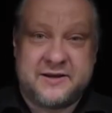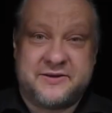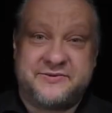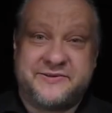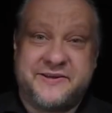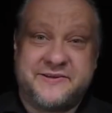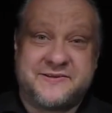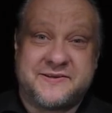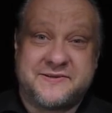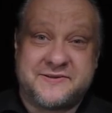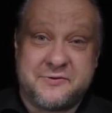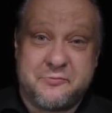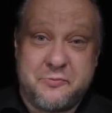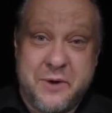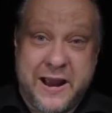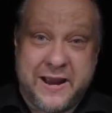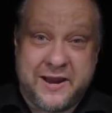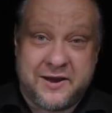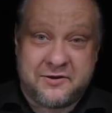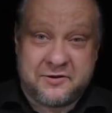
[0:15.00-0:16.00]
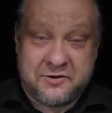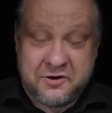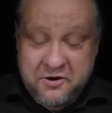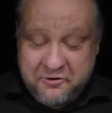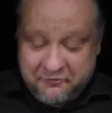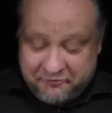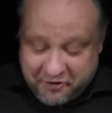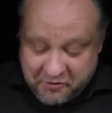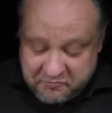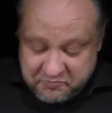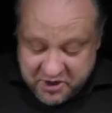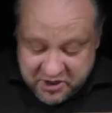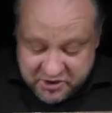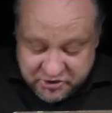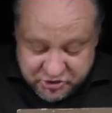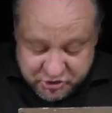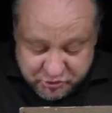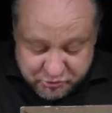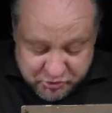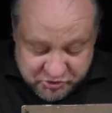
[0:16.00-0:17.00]
This is the way from
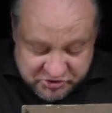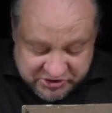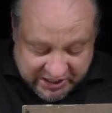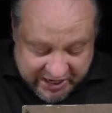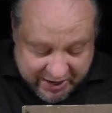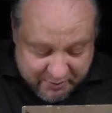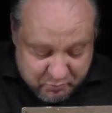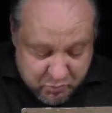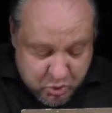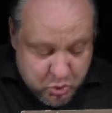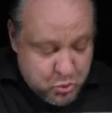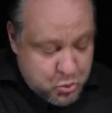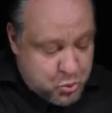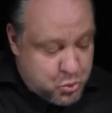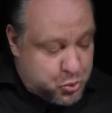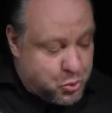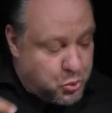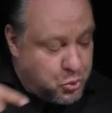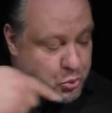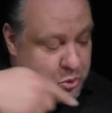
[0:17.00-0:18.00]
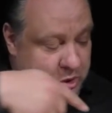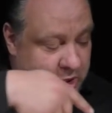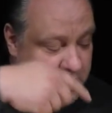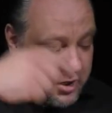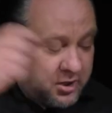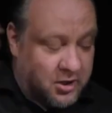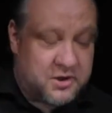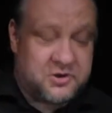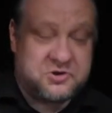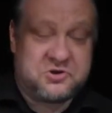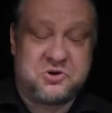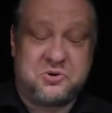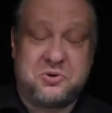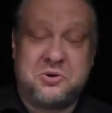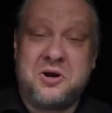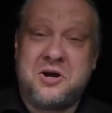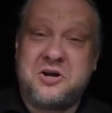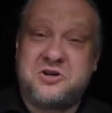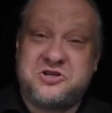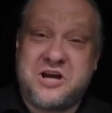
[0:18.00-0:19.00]
Jerusalem
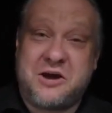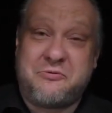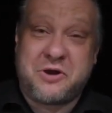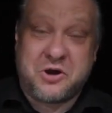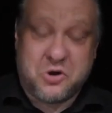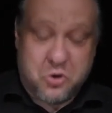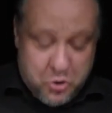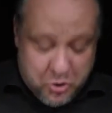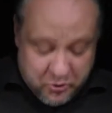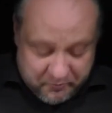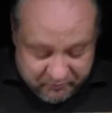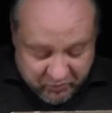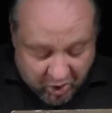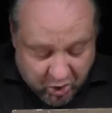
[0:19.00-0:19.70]
to Jericho.